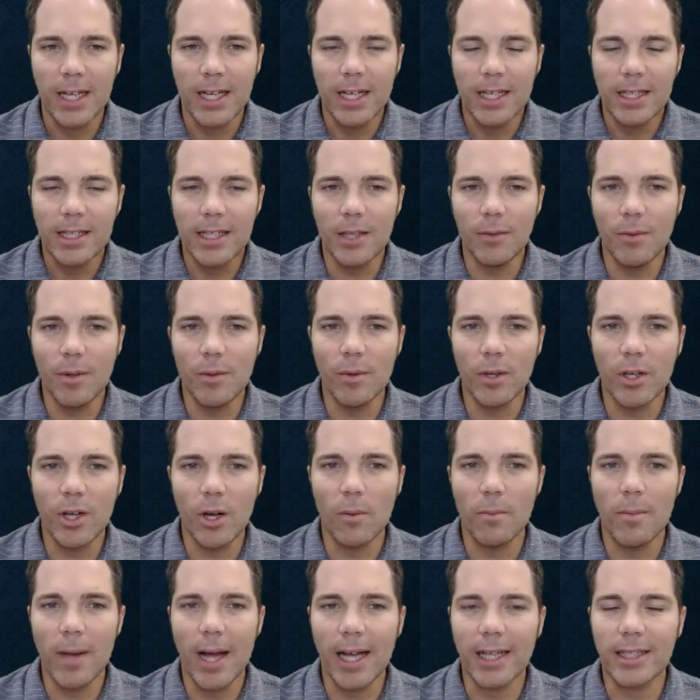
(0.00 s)
Then we will
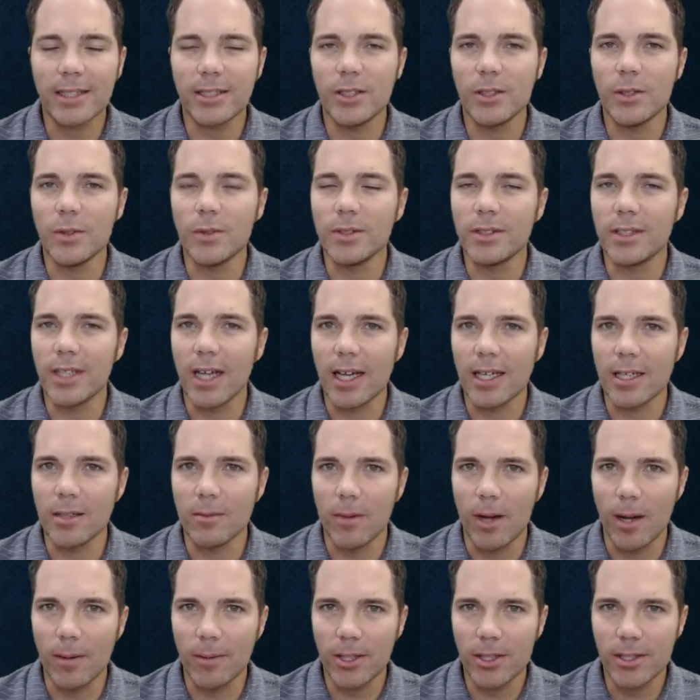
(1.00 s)
go back to
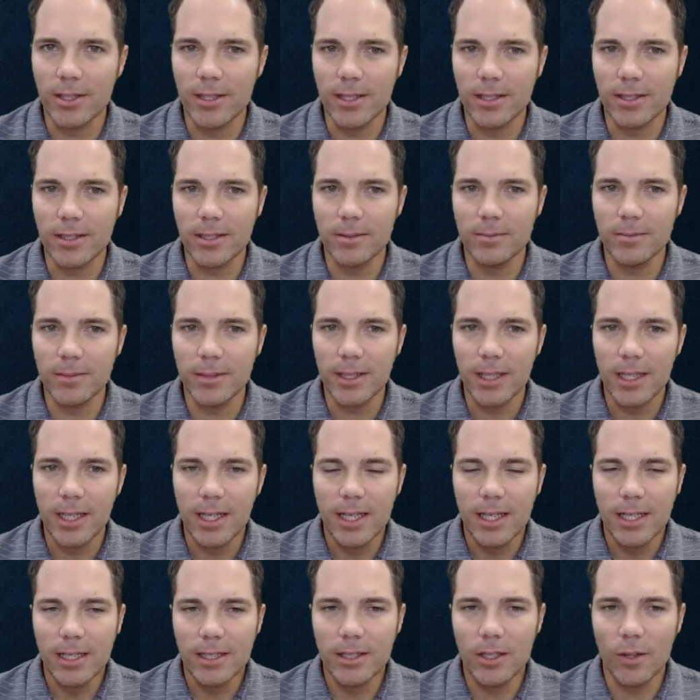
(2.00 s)
dynamometer systems.
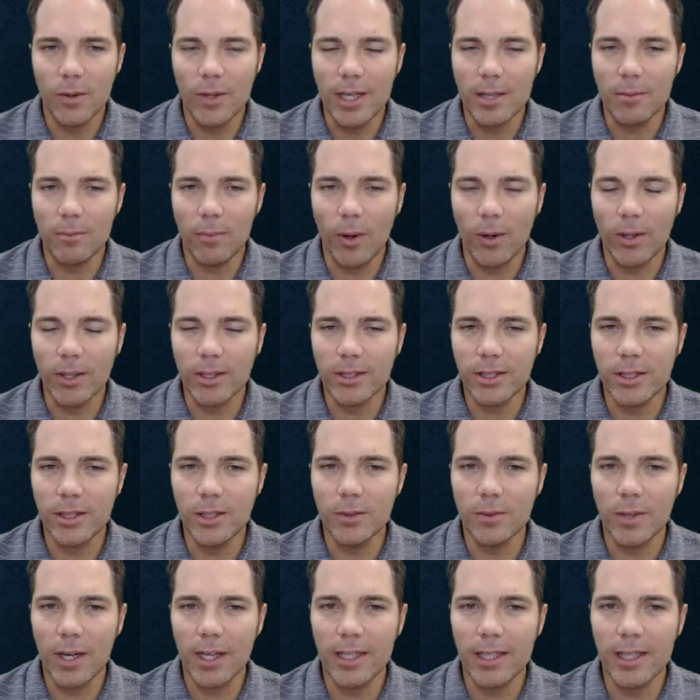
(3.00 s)
So in part
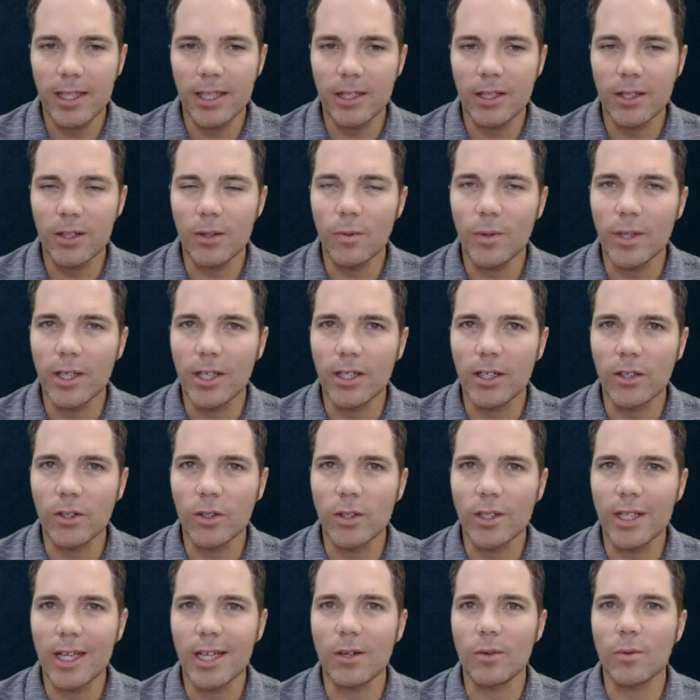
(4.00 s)
2 right here, we're going to
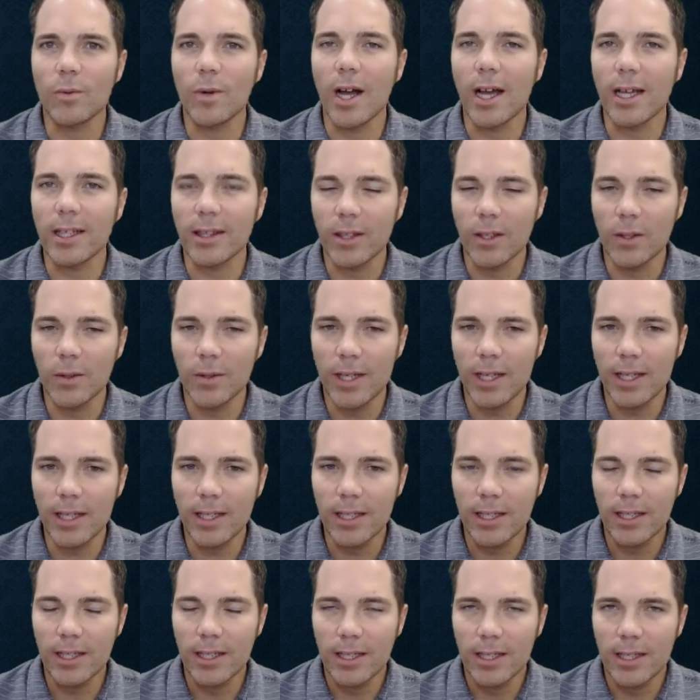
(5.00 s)
look at rod loading.